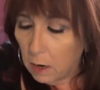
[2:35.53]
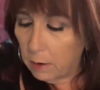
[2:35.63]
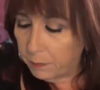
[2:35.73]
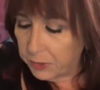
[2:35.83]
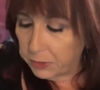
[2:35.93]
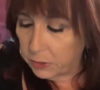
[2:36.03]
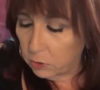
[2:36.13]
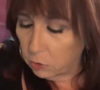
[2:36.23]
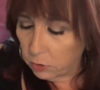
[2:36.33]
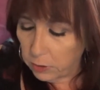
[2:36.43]
Um, this is an
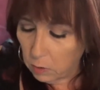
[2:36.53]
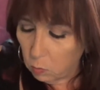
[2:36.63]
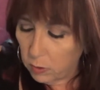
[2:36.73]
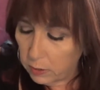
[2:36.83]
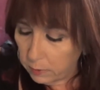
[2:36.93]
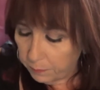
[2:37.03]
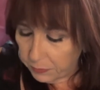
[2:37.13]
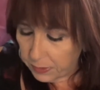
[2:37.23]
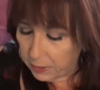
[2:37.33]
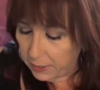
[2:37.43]
earlier one
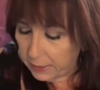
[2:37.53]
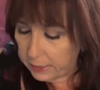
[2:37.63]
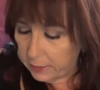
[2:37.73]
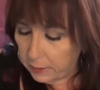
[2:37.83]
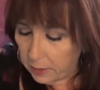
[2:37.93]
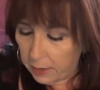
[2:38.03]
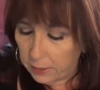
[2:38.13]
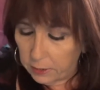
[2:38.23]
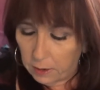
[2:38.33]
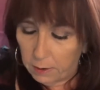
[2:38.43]
that I did
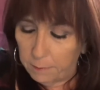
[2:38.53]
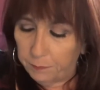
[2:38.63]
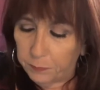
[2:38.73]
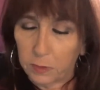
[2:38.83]
and um,